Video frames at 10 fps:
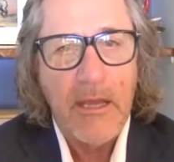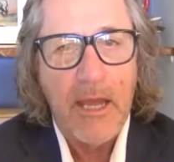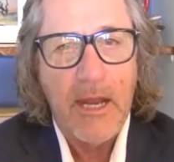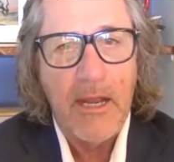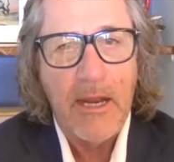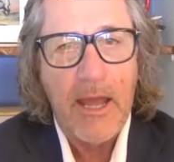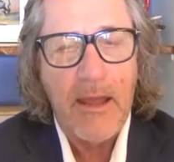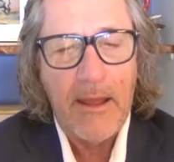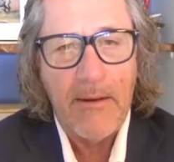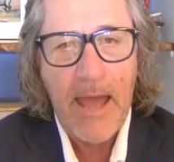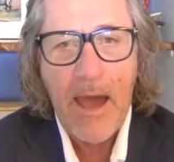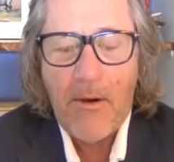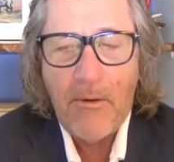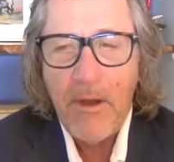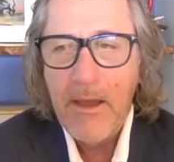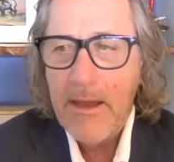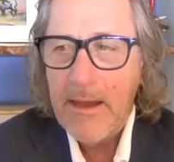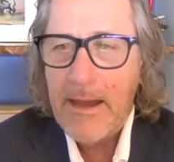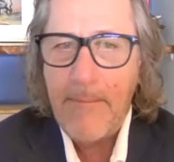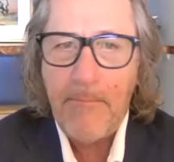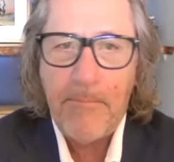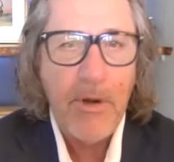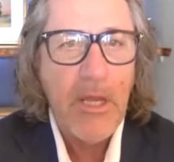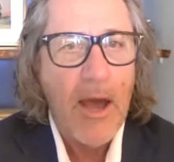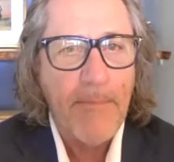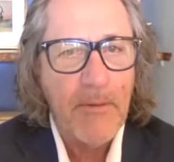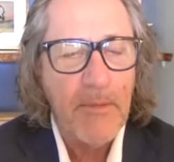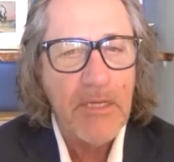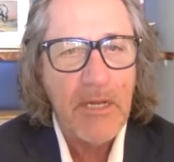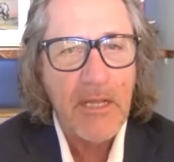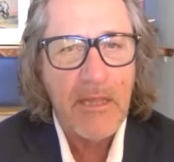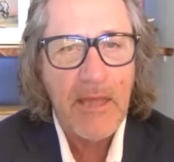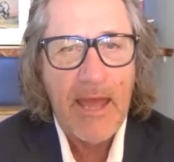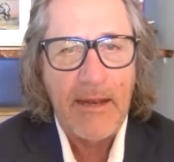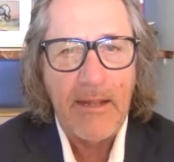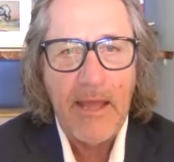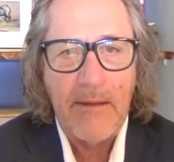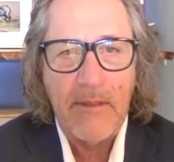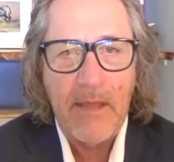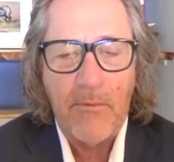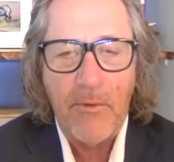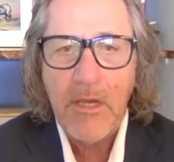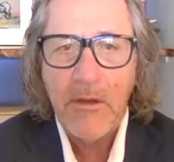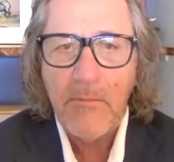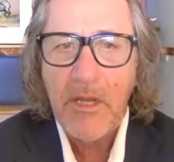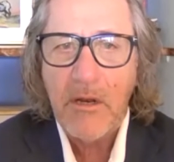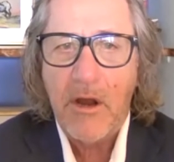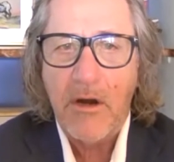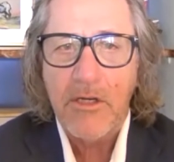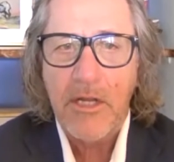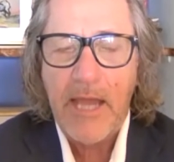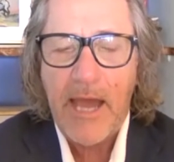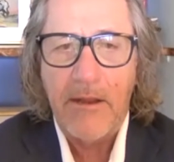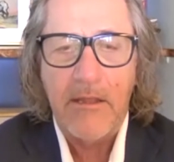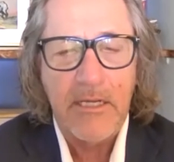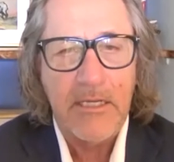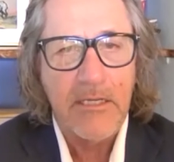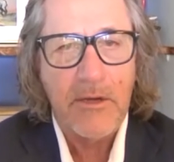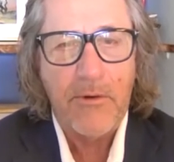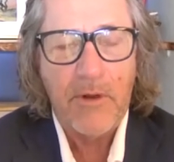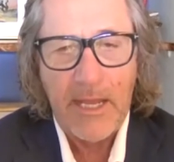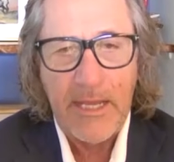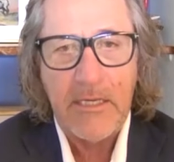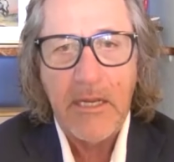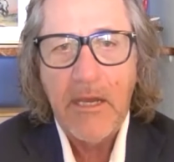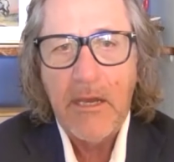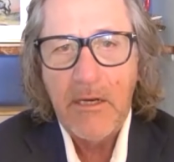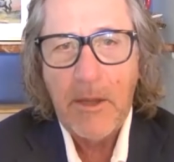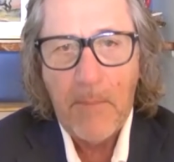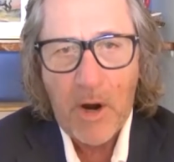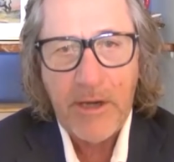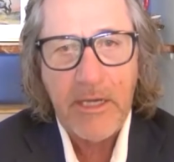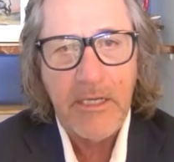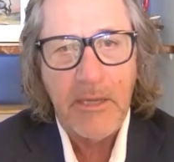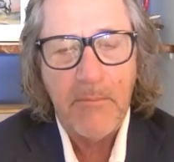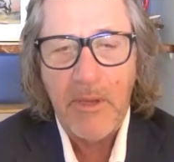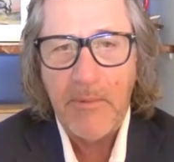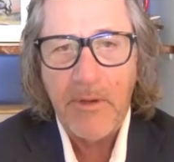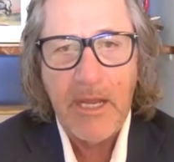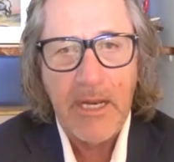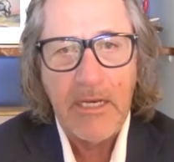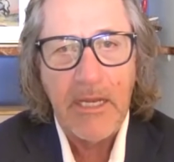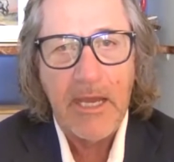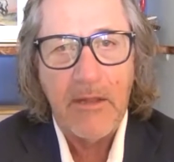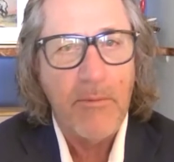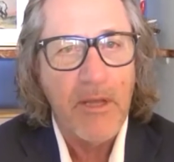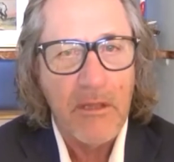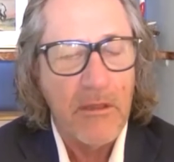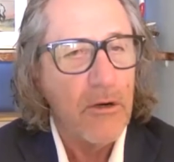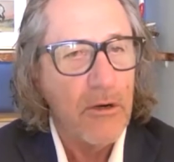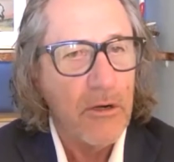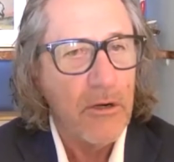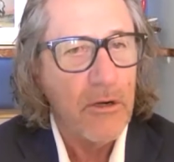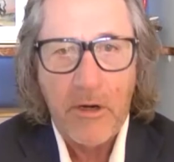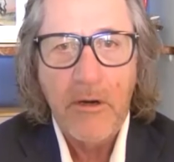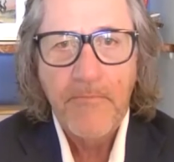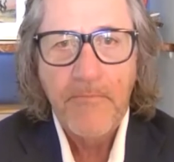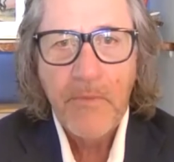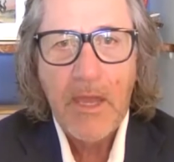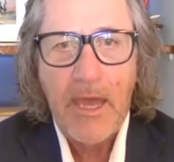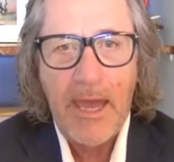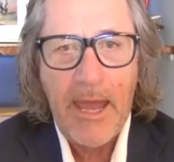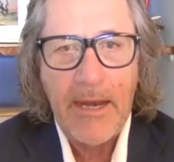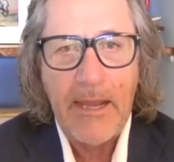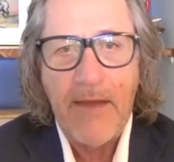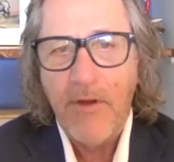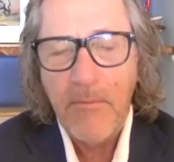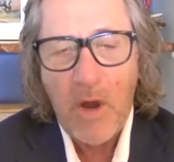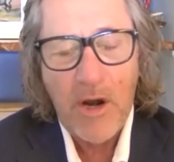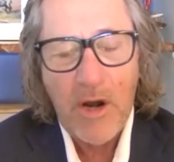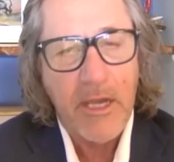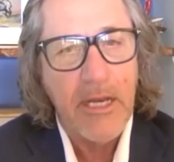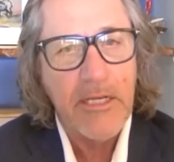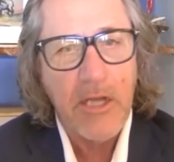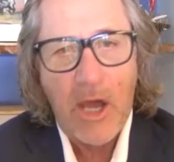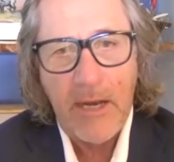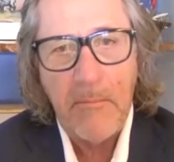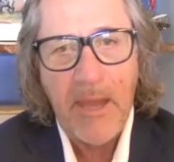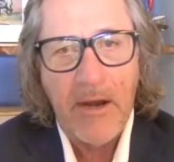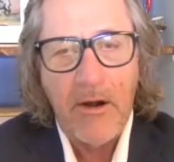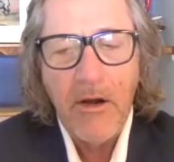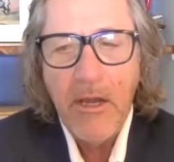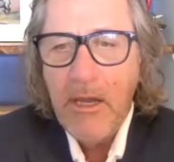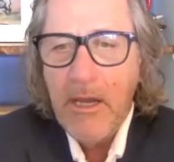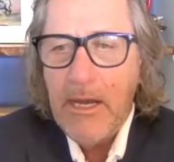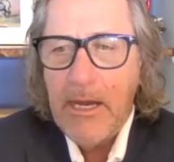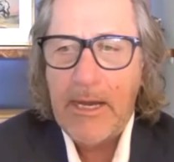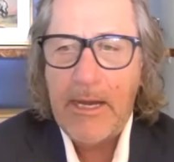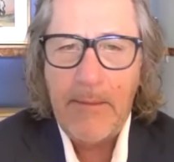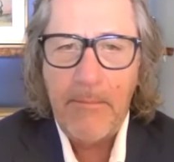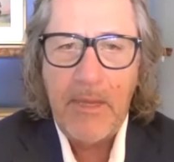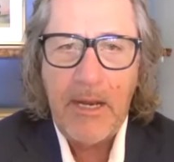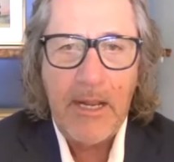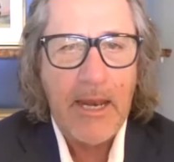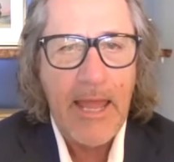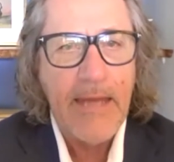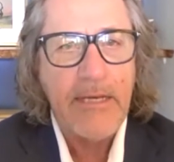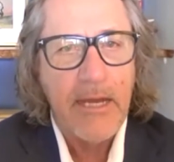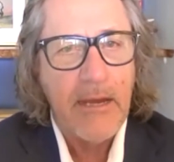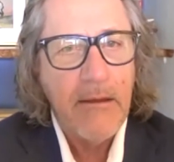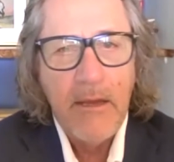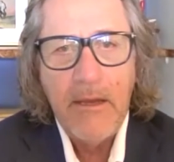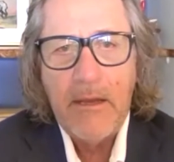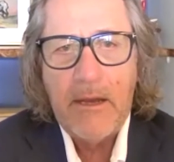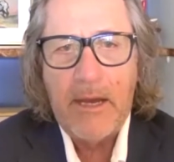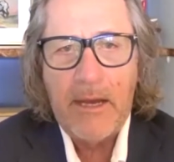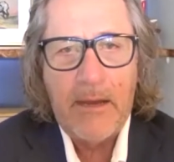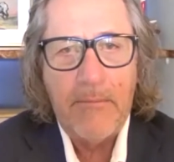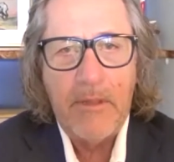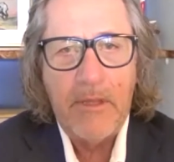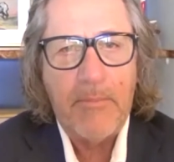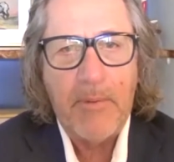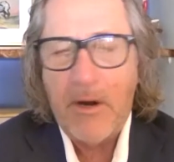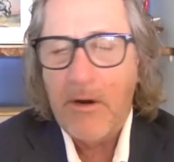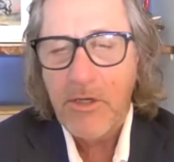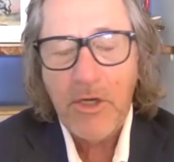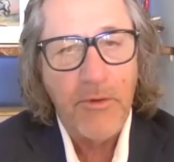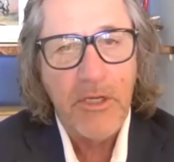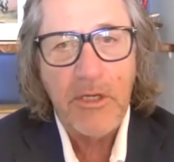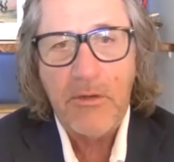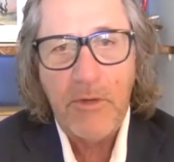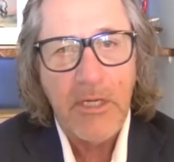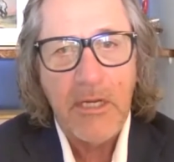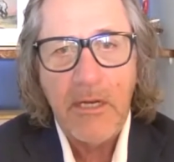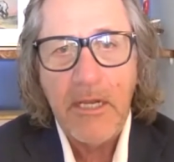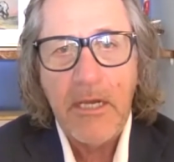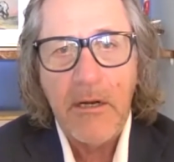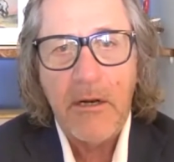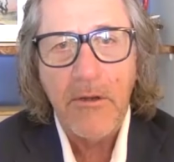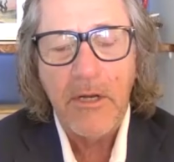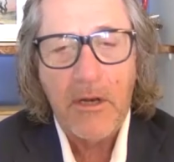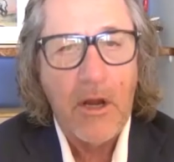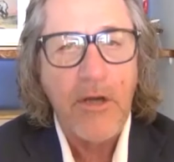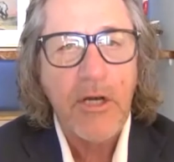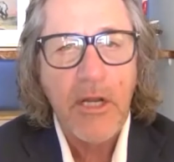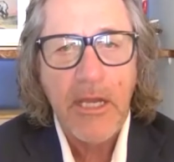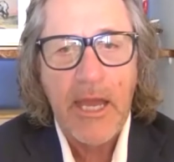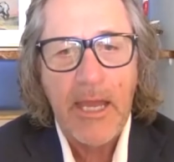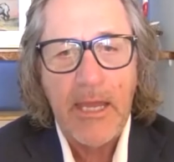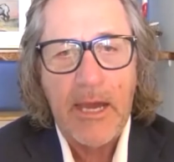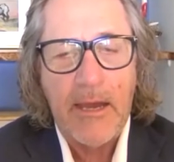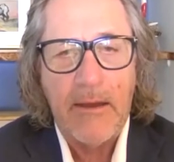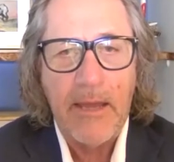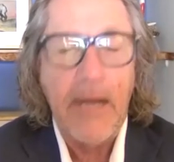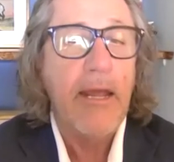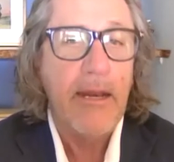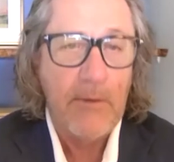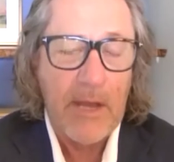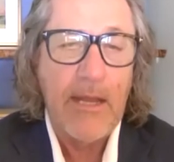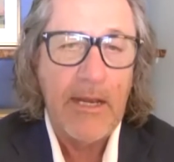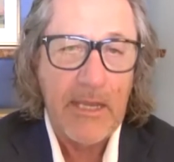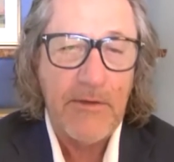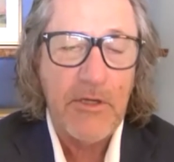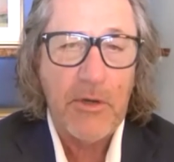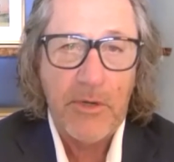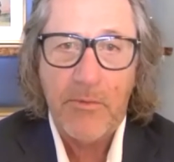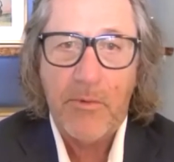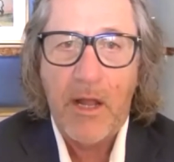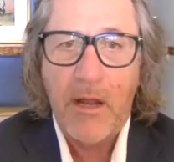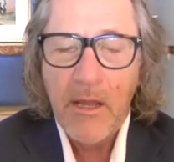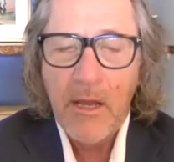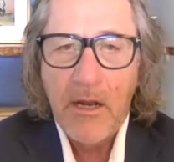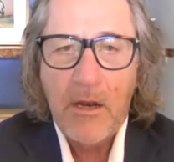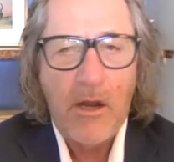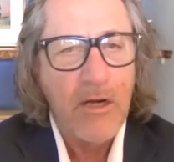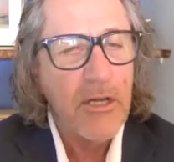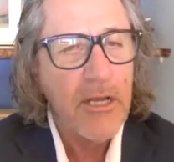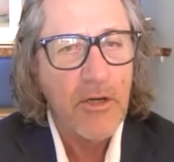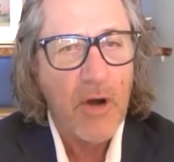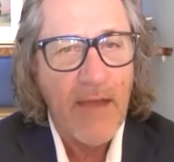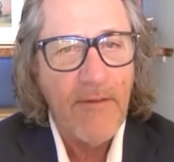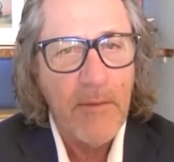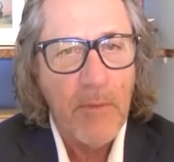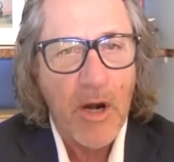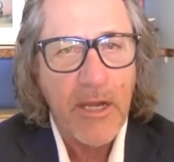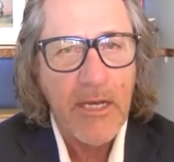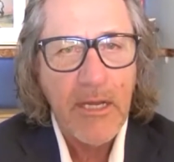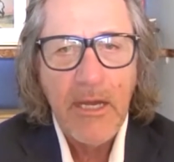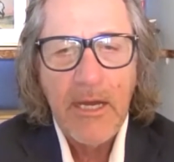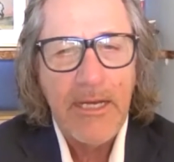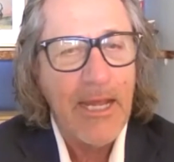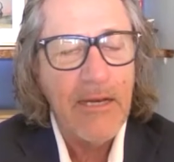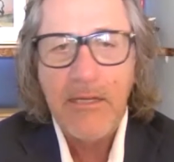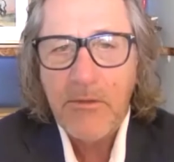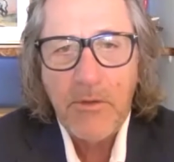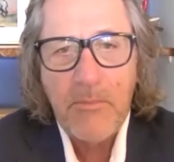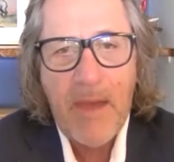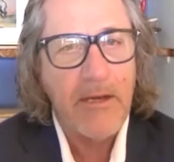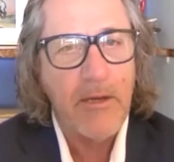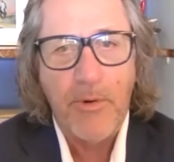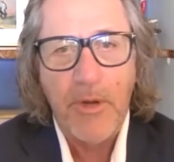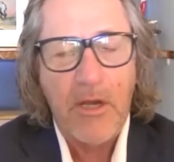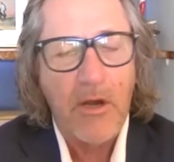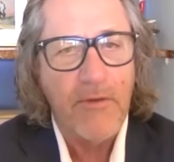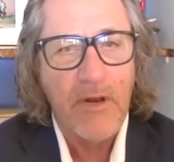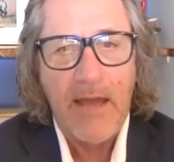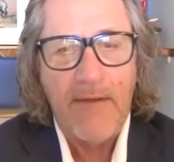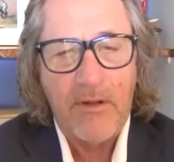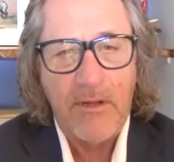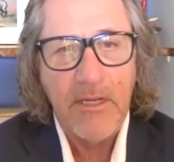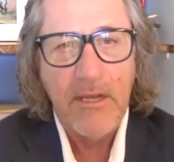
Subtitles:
And now I'm pretty optimistic that we could be largely out of this as it relates to markets and people getting together by the third quarter. And every market has gotten better. In Atlanta, the apparel show we just recently concluded, largely and a gift show as well, largely a drive-in market. Attendance was back to pre-COVID levels.